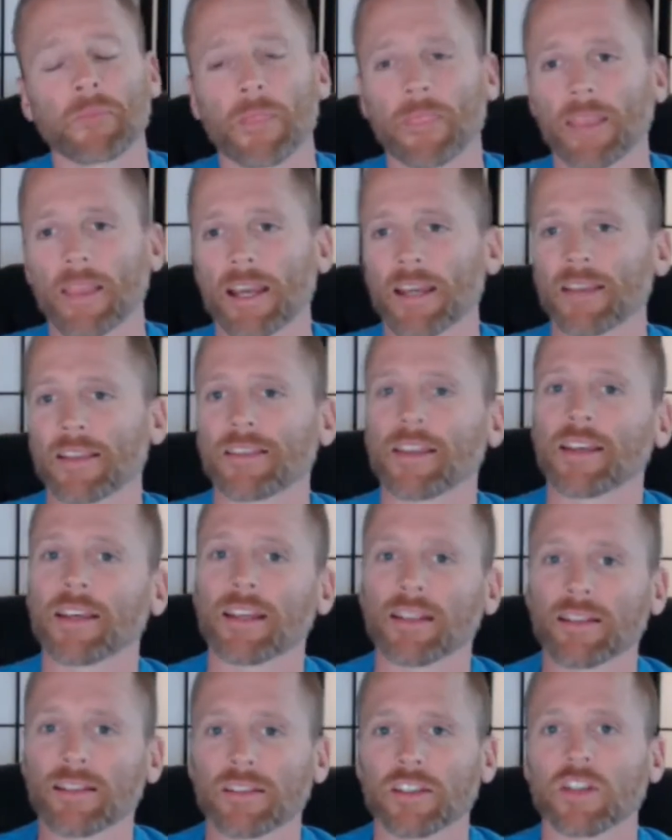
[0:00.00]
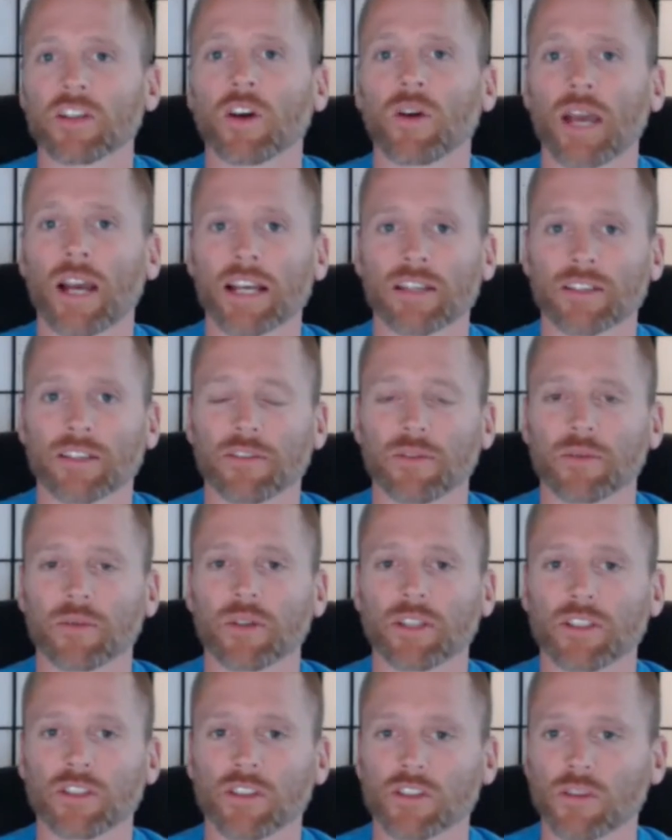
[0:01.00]
and then you know ask
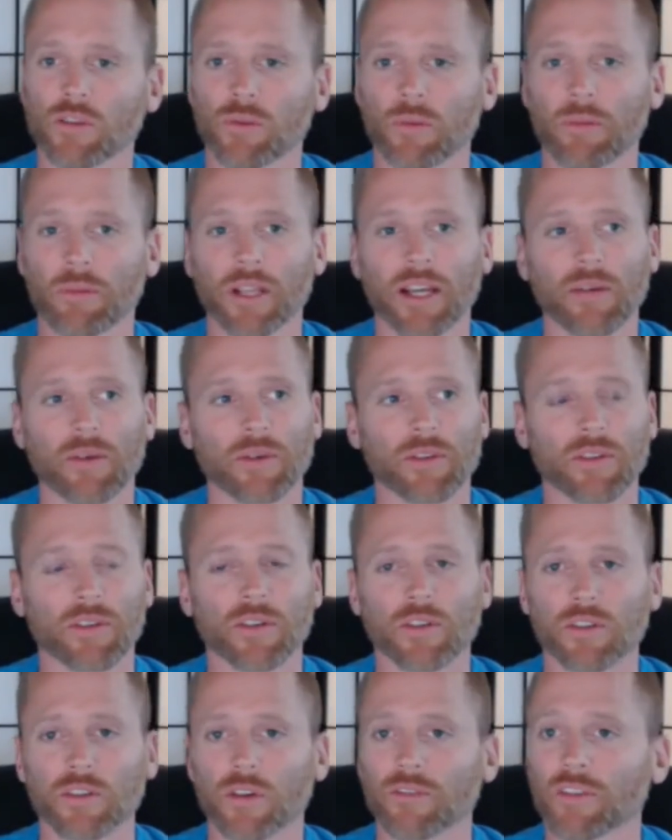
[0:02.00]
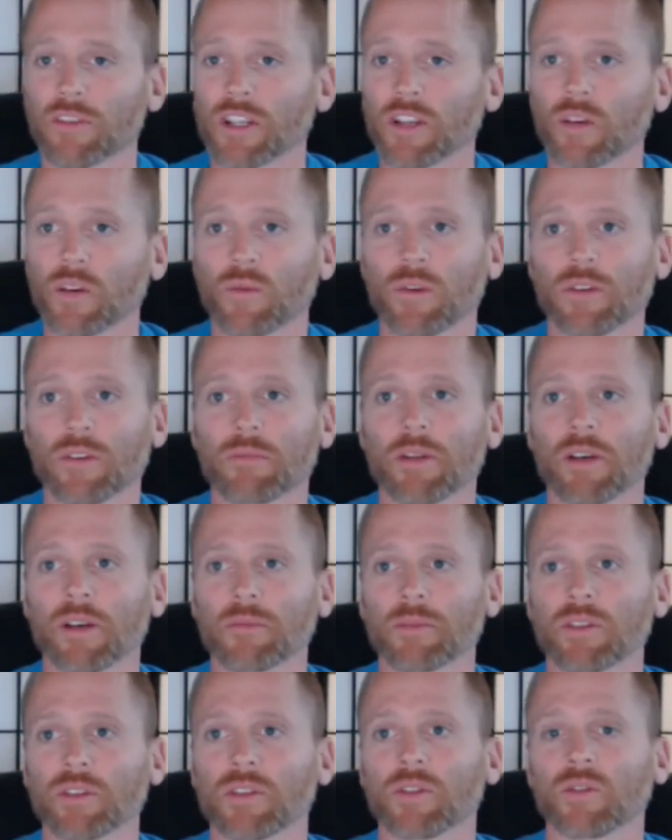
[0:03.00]
everyone just to reply with their own short video what have you been
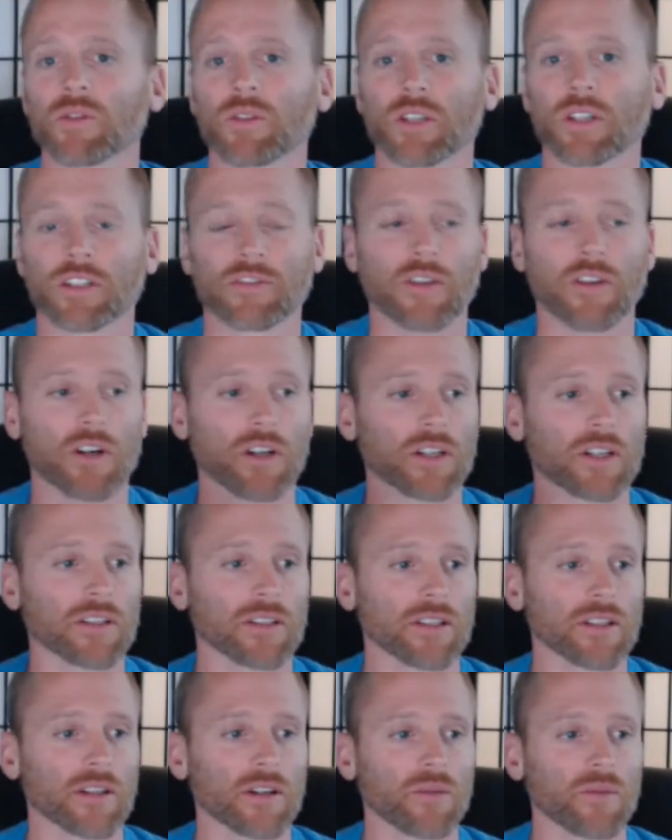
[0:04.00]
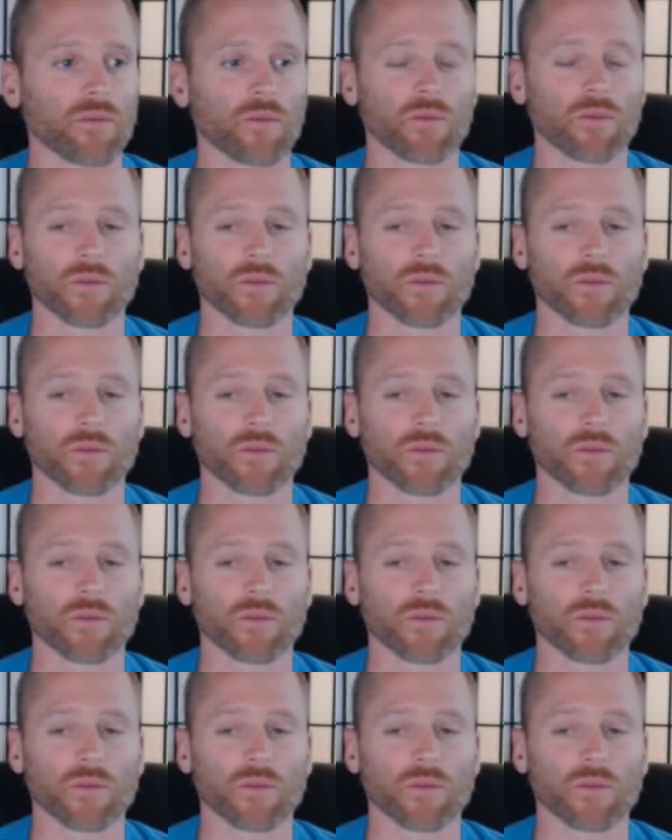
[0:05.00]
up to as far as uh,